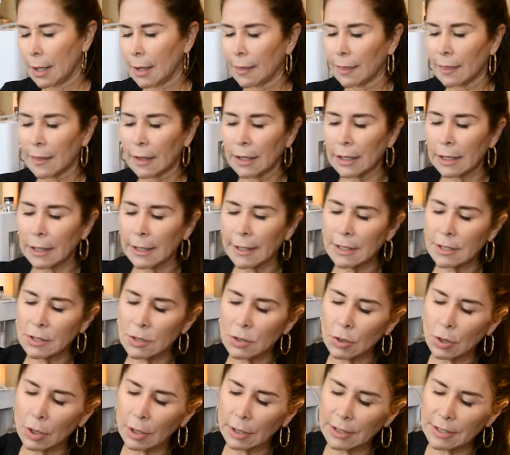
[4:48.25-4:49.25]
The
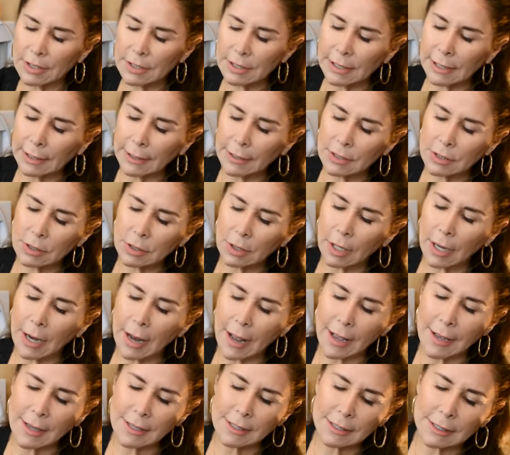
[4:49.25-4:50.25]
cleanser, this cleanser
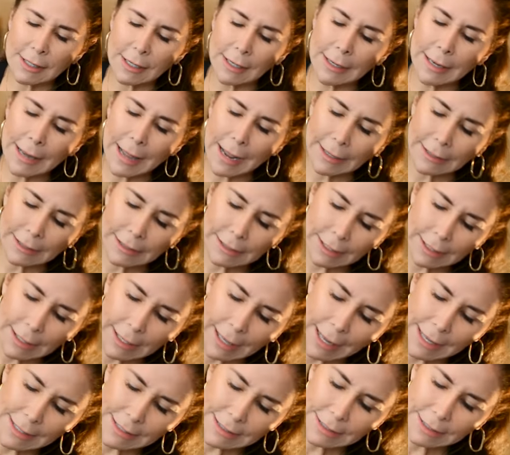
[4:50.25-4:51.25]
has lactic
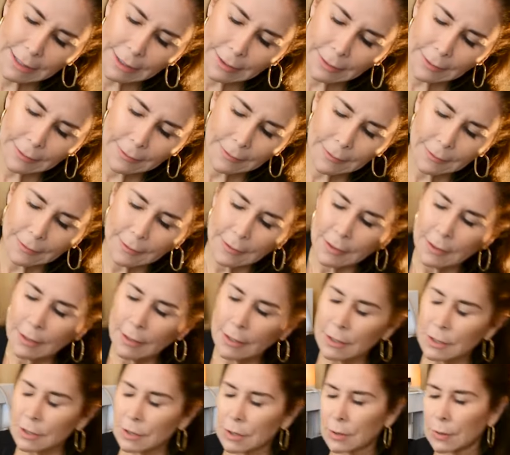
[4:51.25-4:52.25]
acid.
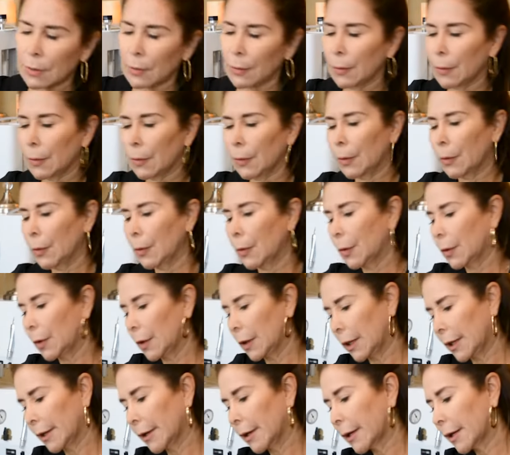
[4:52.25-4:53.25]
So
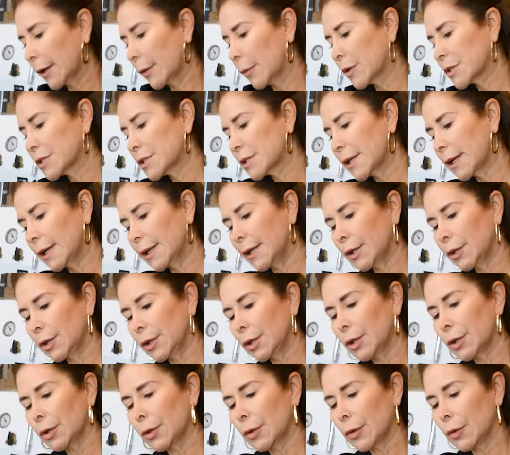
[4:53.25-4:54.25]
like I was telling
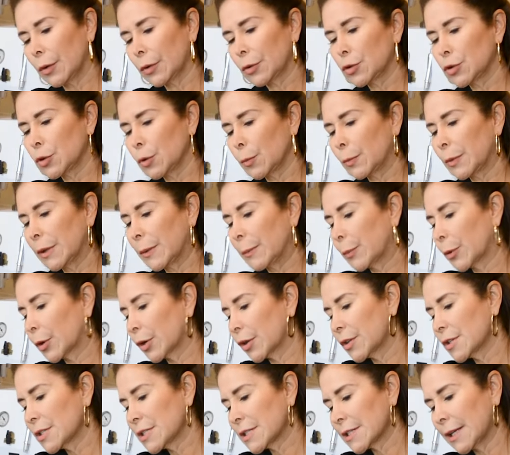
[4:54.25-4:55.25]
you, to prepare
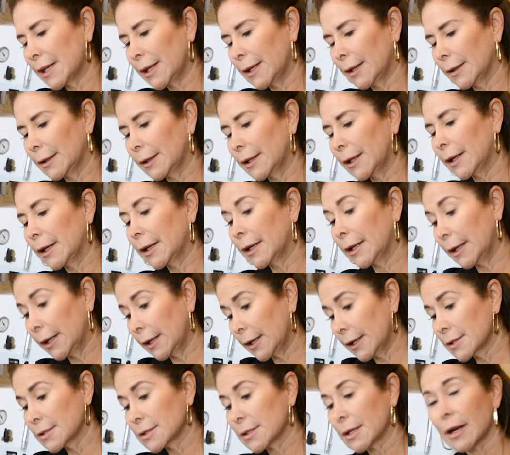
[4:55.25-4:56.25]
the skin, the
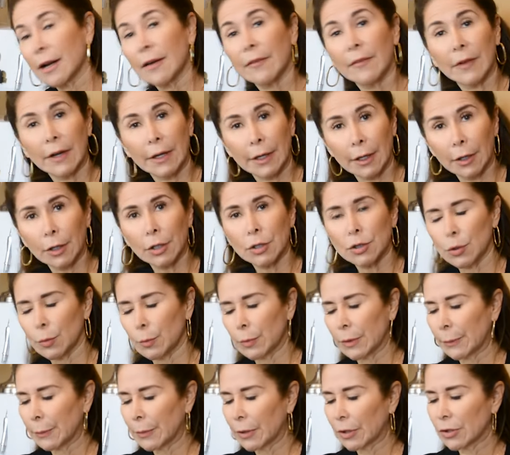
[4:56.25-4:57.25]
ingredients that are very good to
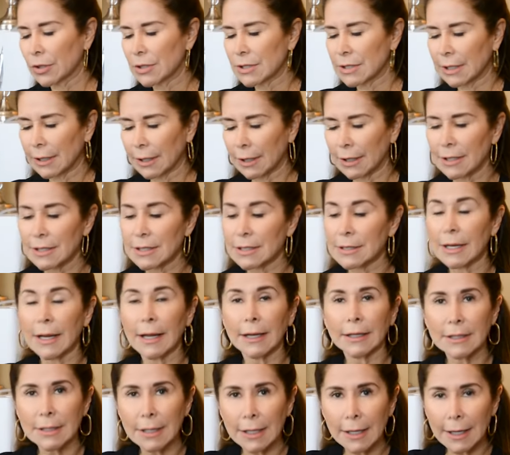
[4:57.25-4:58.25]
prepare the skin is
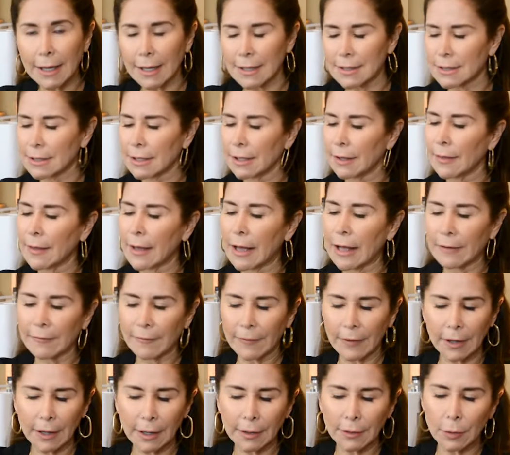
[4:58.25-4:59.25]
lactic acid,
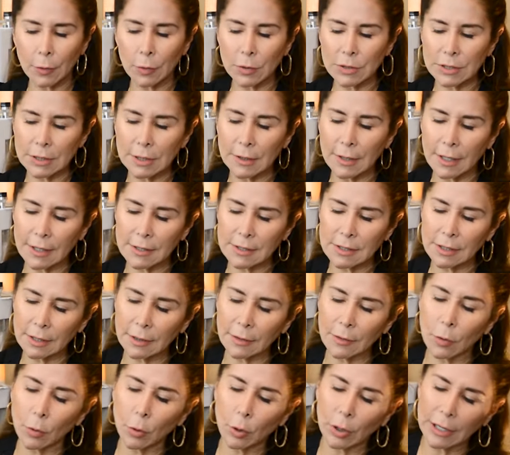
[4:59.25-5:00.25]
alpha hydroxy
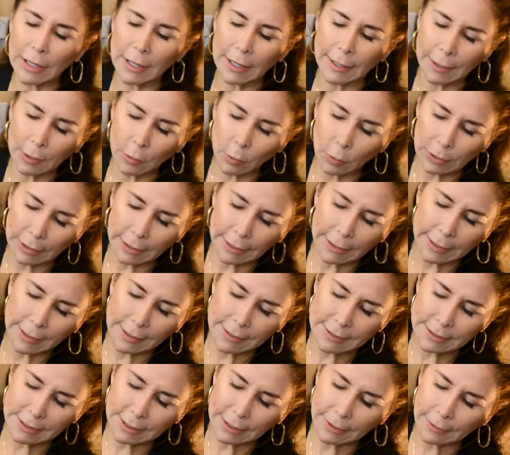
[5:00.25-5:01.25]
acid, or glycolic
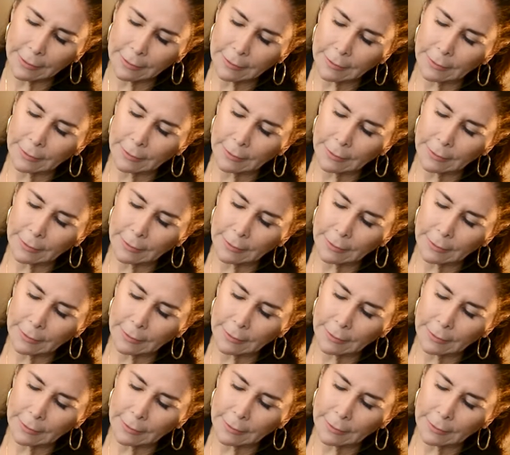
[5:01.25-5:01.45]
acid.